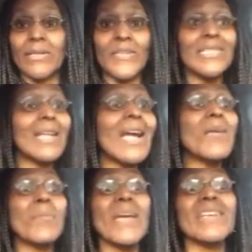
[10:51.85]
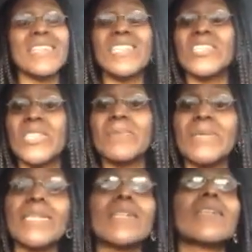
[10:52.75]
If he's not embarrassed, he should
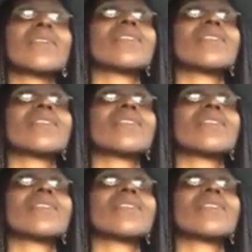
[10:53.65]
be.